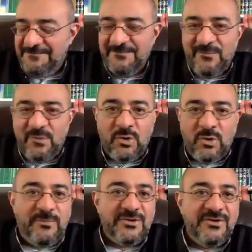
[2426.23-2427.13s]
more
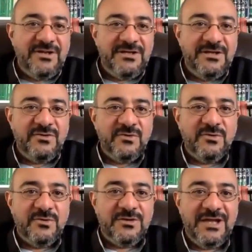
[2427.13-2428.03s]
opportunity
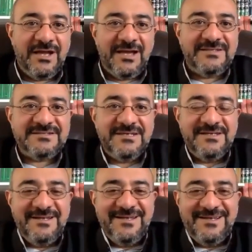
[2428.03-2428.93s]
to realize
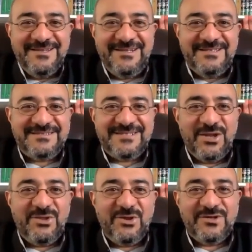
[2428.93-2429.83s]
these
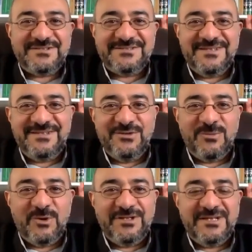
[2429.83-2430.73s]
thoughts into
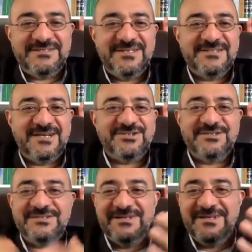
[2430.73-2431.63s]
more intense
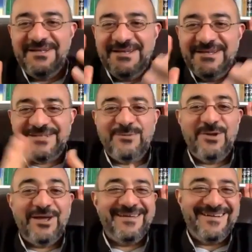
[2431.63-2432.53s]
discussions.
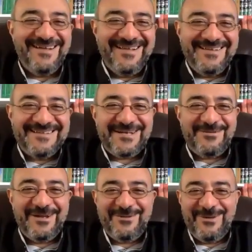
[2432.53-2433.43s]
Jazakumullah khair.
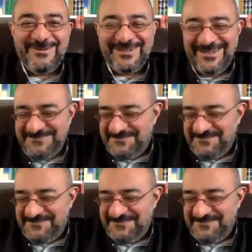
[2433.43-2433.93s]
Assalamu alaikum wa rahmatullah.